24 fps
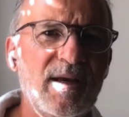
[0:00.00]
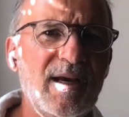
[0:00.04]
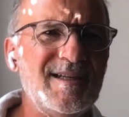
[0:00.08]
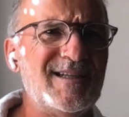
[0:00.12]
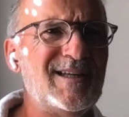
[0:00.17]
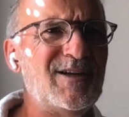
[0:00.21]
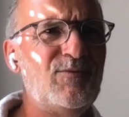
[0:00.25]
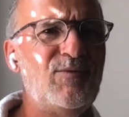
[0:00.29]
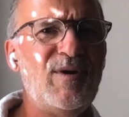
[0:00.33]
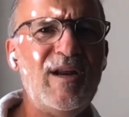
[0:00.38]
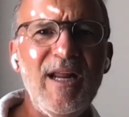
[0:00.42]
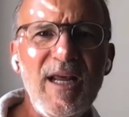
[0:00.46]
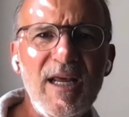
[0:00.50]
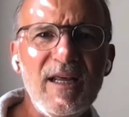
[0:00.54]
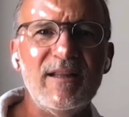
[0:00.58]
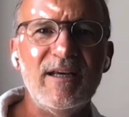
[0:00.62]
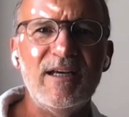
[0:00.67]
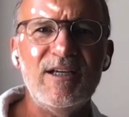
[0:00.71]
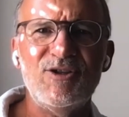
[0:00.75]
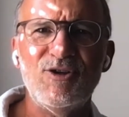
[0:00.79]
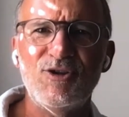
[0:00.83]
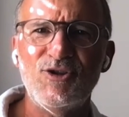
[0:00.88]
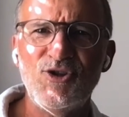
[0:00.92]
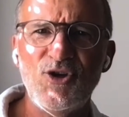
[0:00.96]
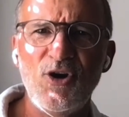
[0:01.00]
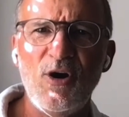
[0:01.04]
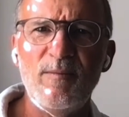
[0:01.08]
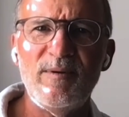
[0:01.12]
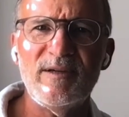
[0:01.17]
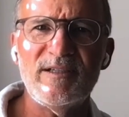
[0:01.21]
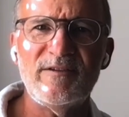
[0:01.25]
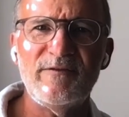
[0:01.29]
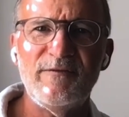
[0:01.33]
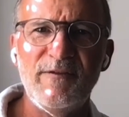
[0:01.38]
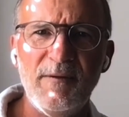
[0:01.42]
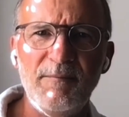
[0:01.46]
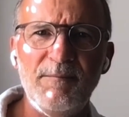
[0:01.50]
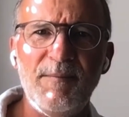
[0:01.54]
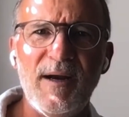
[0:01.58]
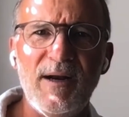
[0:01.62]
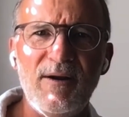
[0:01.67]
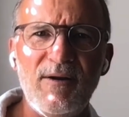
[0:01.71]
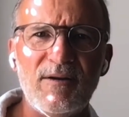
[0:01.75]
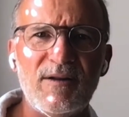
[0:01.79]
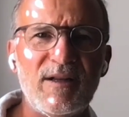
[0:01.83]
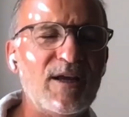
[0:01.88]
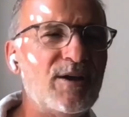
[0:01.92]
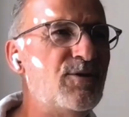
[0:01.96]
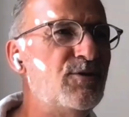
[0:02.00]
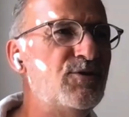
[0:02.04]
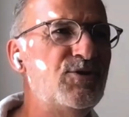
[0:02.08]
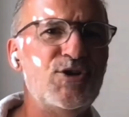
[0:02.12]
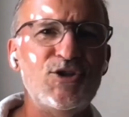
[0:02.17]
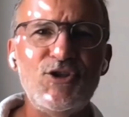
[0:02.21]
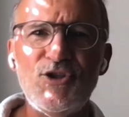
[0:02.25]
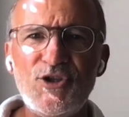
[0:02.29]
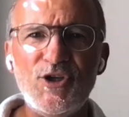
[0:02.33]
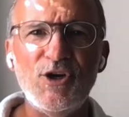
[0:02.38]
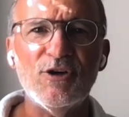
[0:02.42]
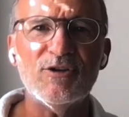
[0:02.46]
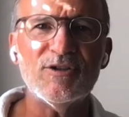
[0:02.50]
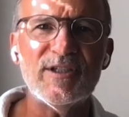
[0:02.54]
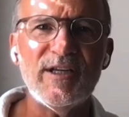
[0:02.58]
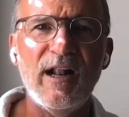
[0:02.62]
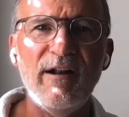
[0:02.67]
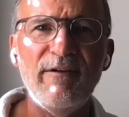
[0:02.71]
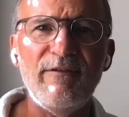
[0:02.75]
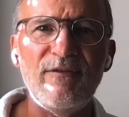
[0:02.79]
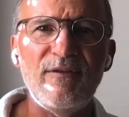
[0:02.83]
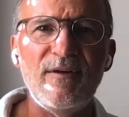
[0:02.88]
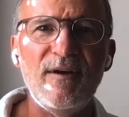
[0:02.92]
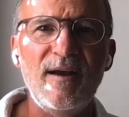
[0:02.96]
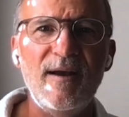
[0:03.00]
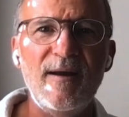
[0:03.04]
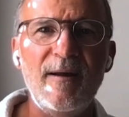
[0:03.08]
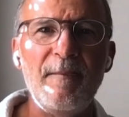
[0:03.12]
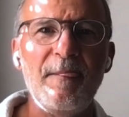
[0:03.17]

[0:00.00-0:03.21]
I said, really? There's a job as film pilot? Like you just yourself?